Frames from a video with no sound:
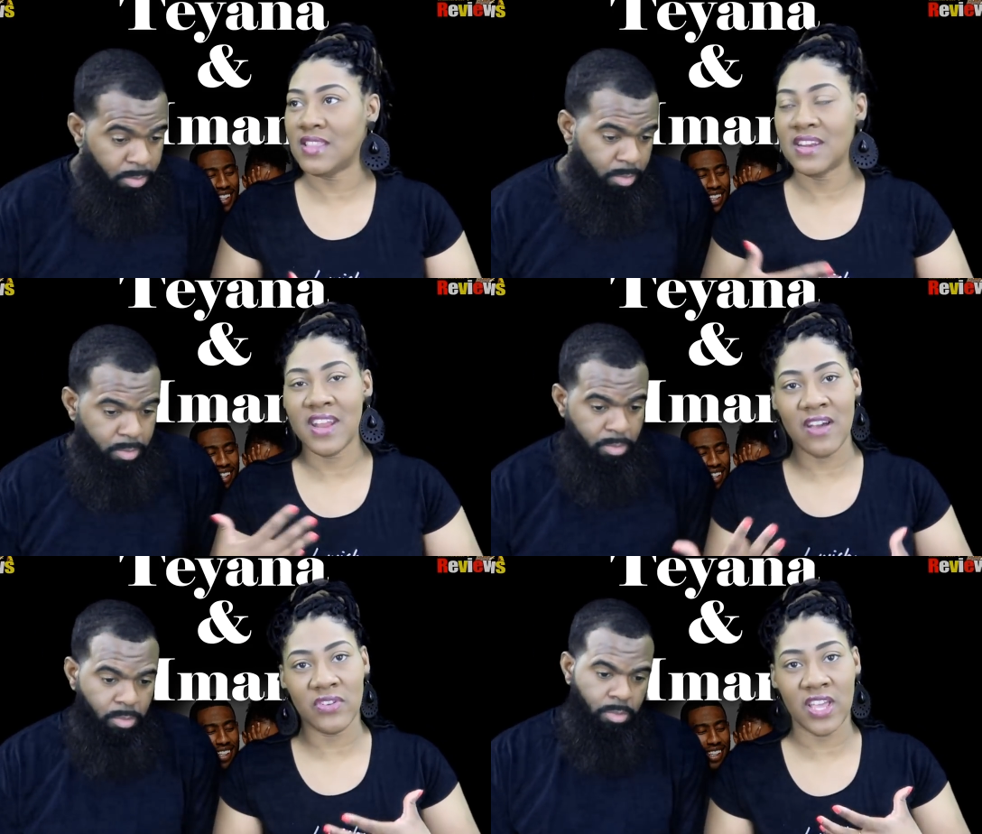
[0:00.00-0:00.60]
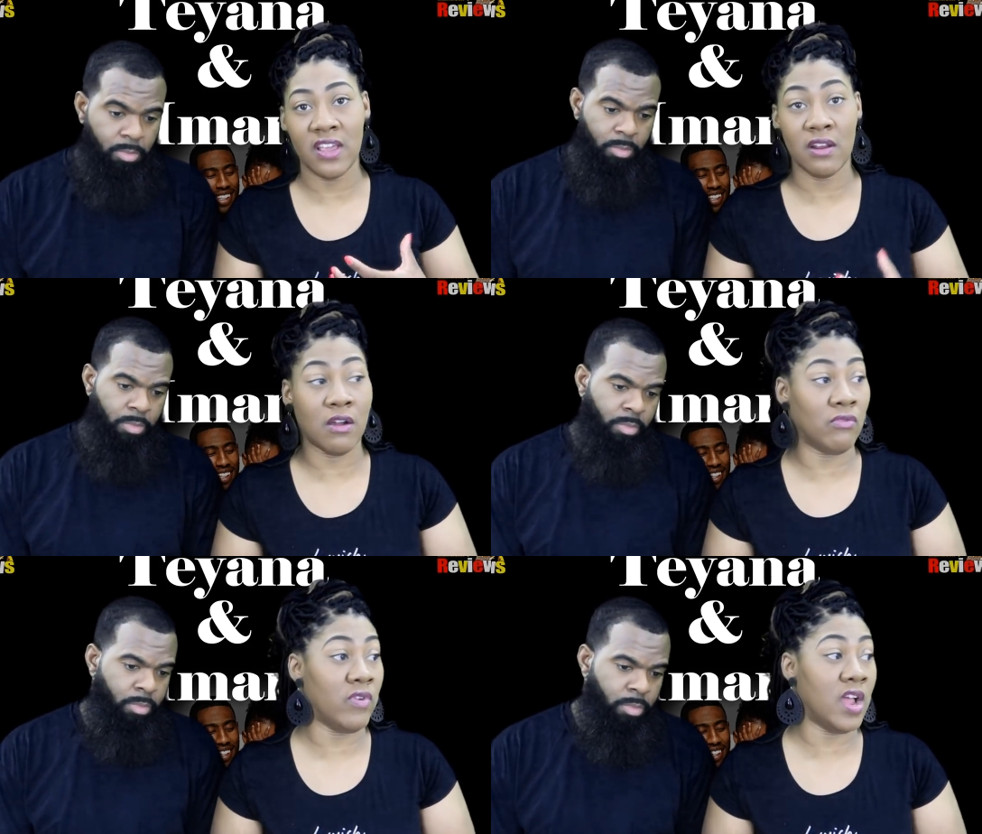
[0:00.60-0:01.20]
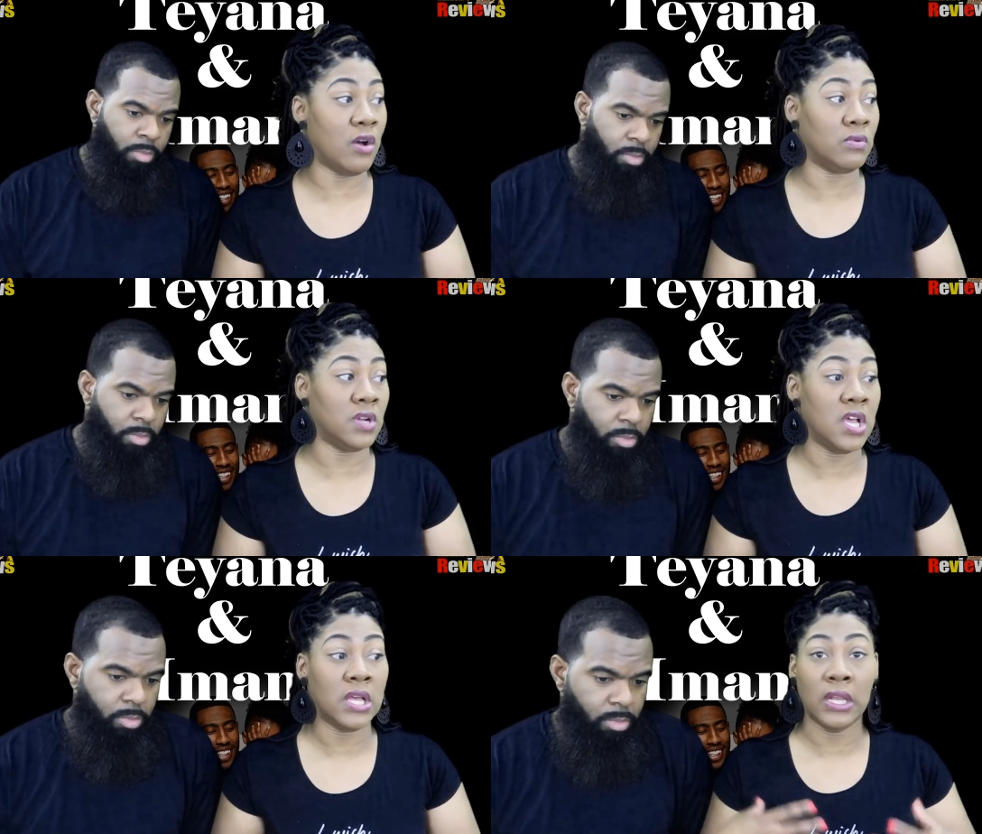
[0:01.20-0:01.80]
Speaker 1: that they navigate
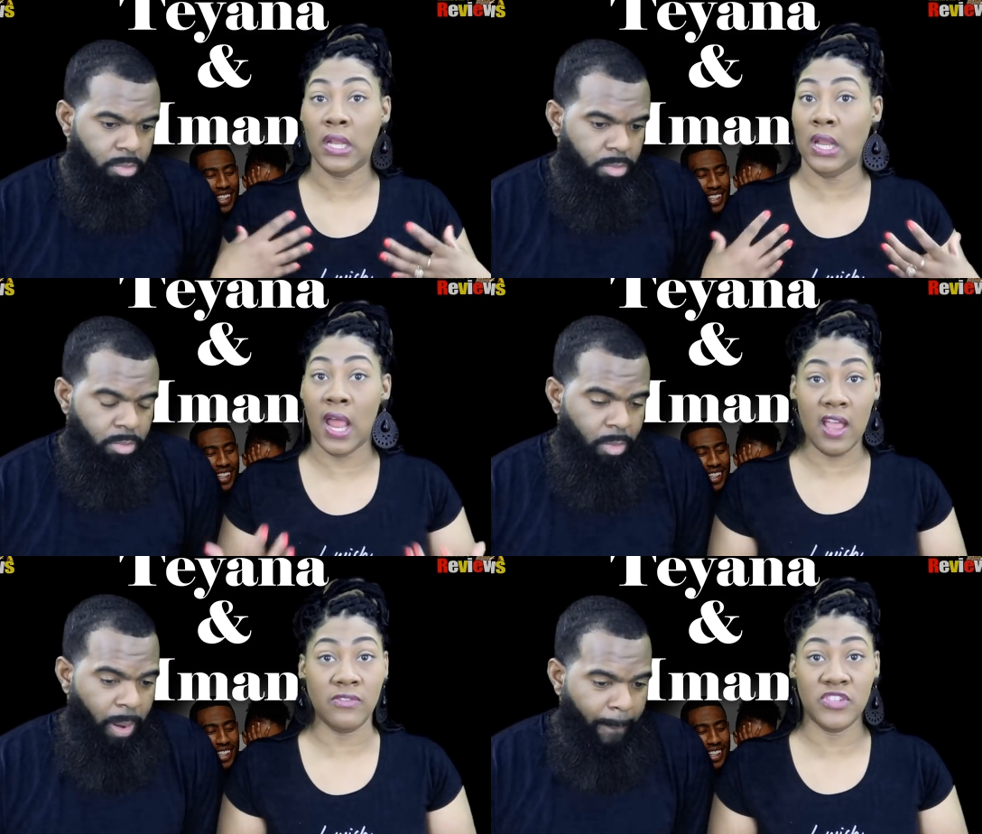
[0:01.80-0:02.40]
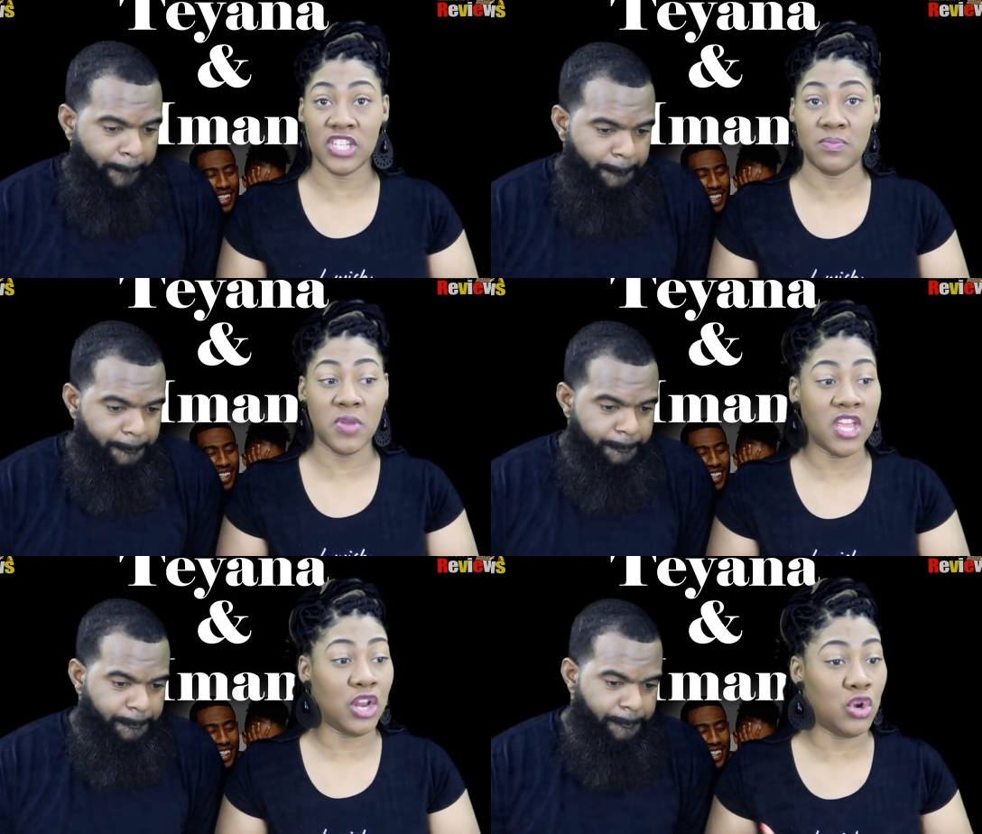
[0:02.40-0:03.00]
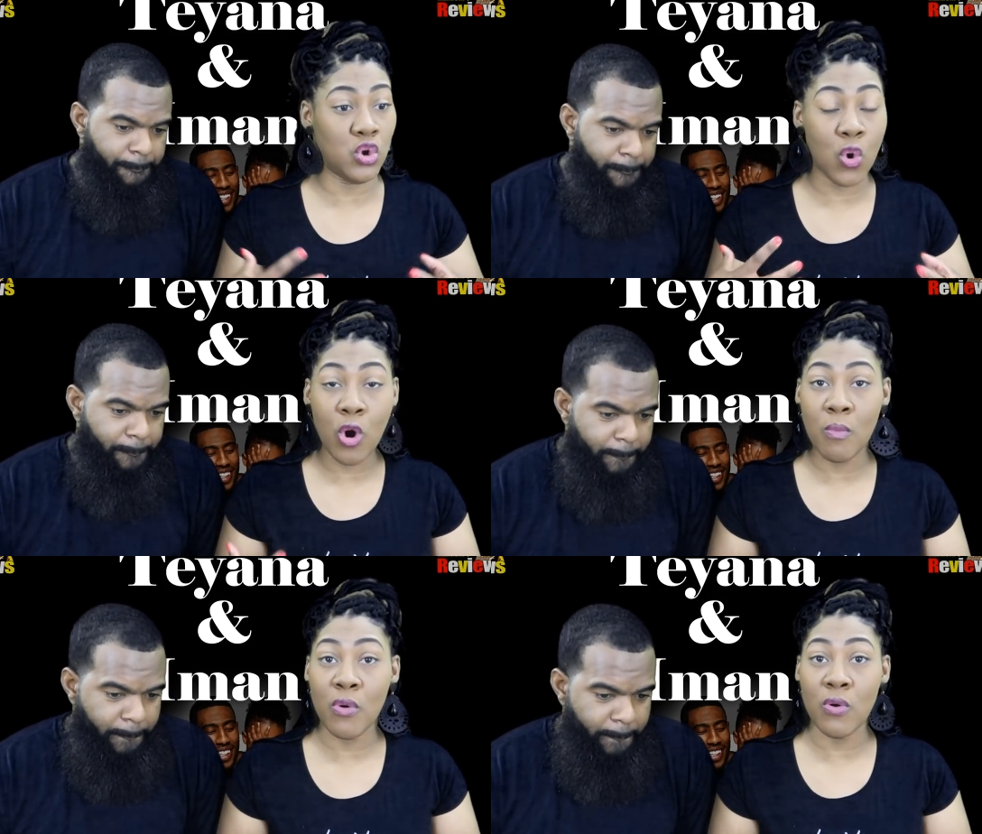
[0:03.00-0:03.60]
around life just being
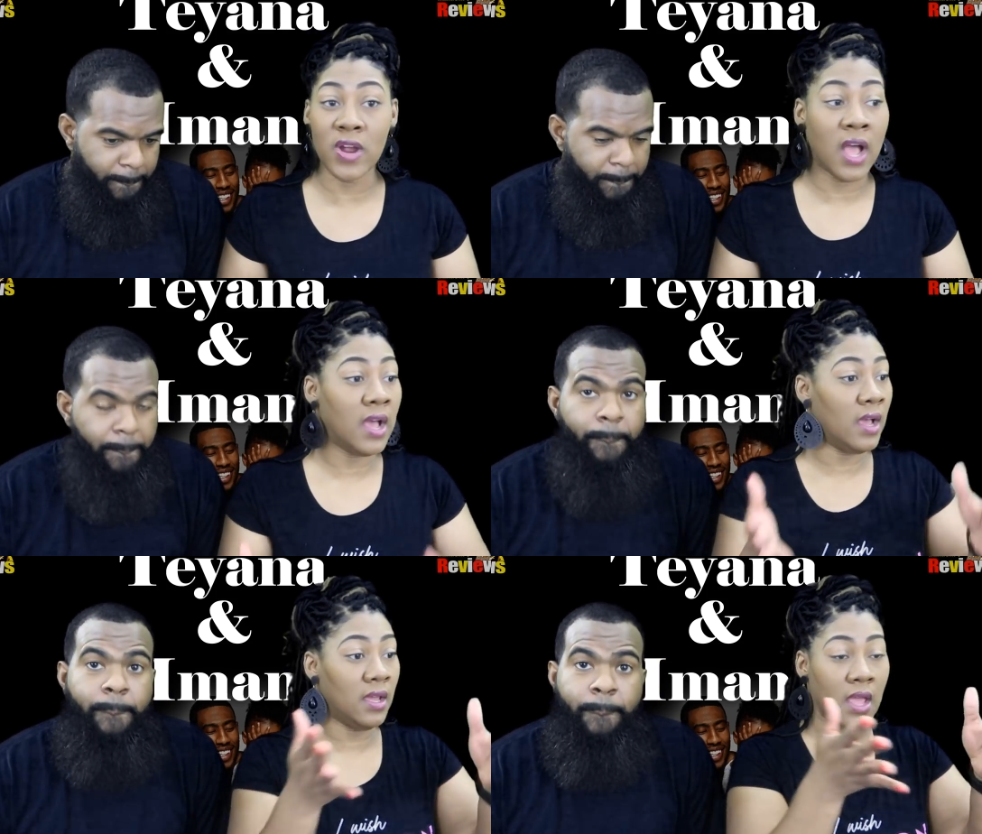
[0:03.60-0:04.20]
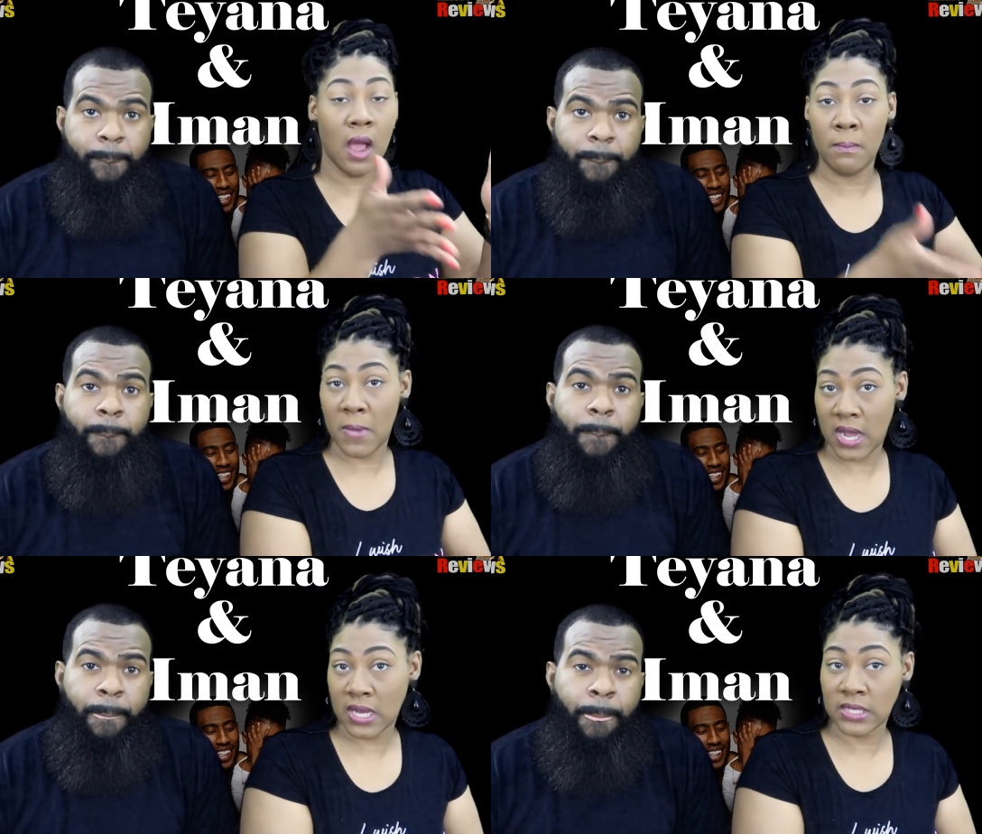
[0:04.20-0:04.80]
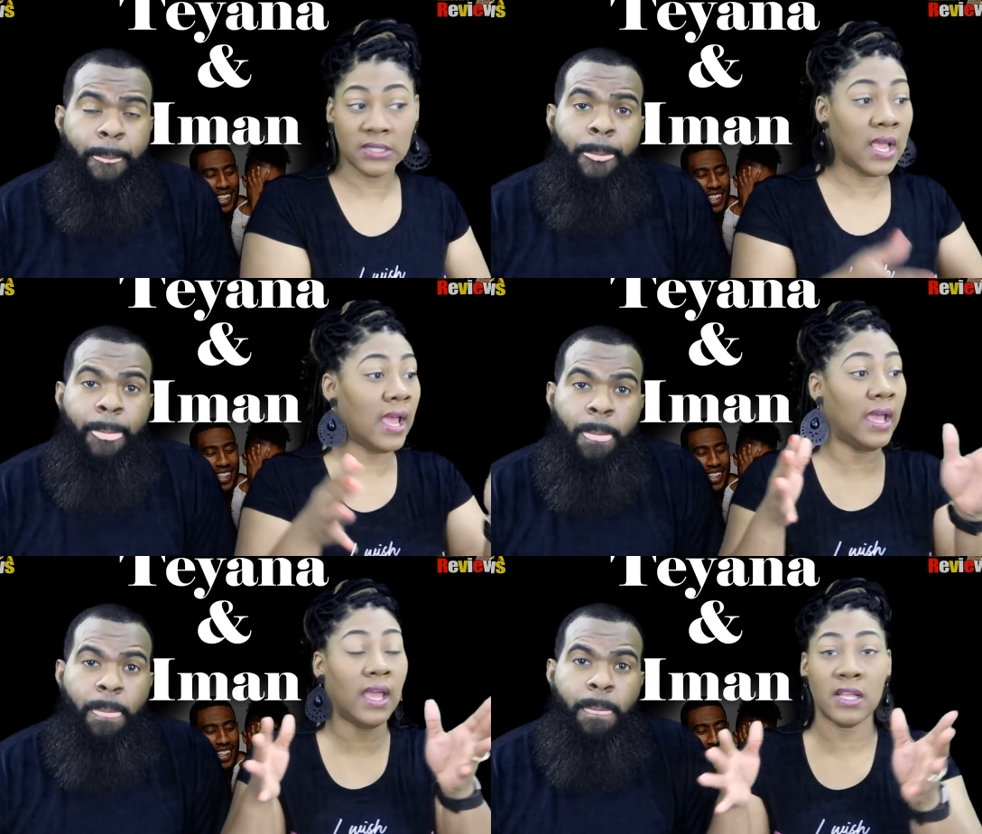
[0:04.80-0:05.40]
normal Iman
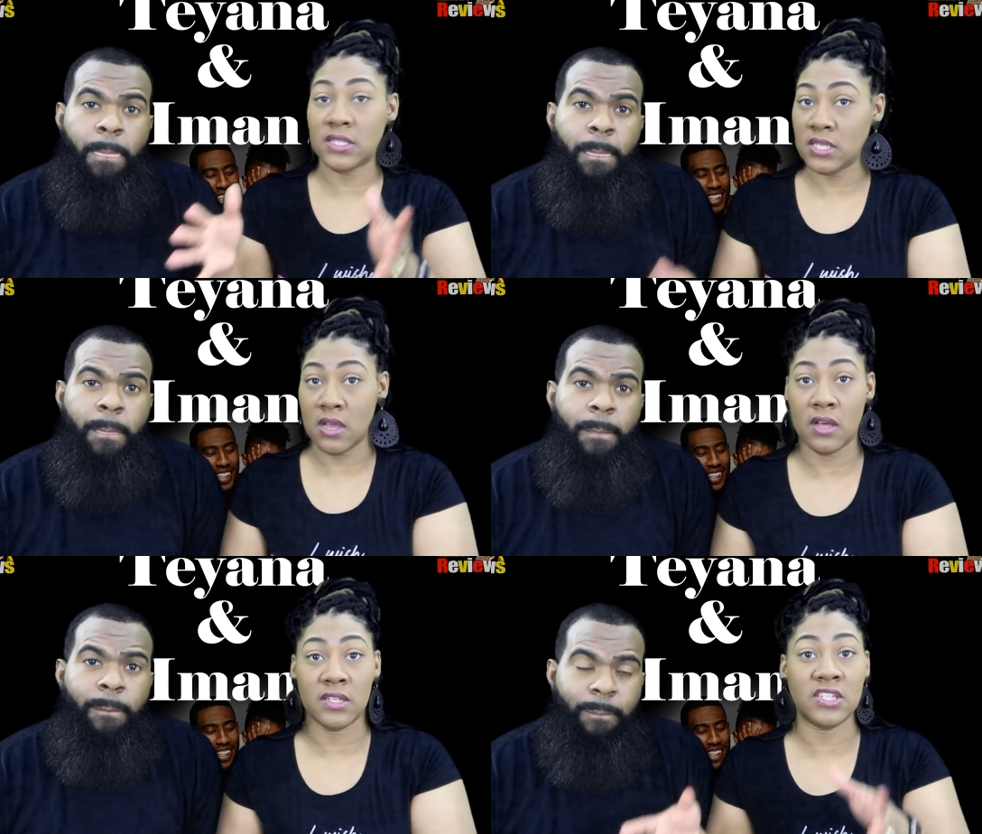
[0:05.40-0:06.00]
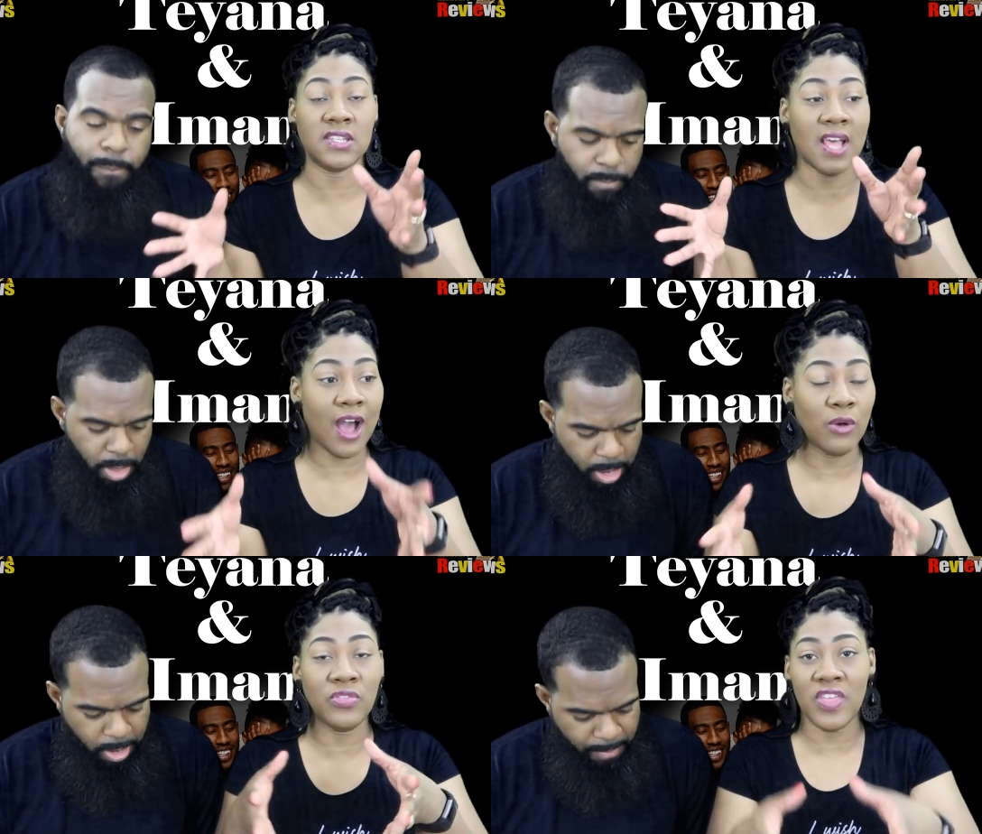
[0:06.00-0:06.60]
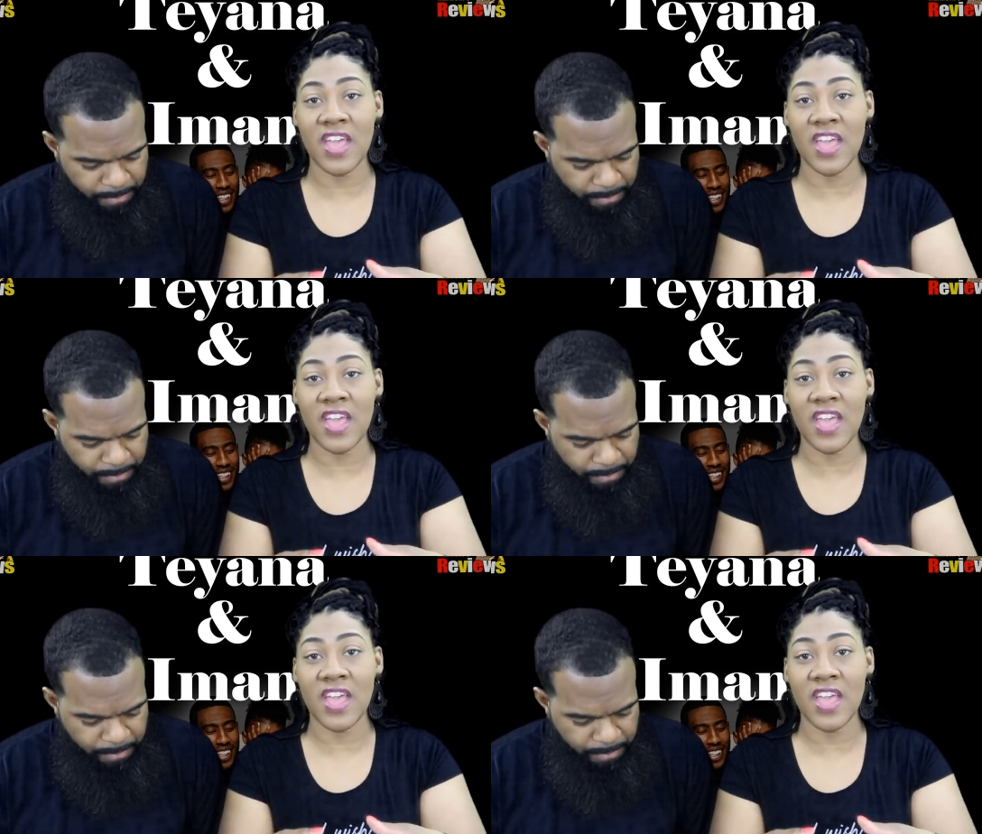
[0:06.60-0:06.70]
and Teyana just how yeah.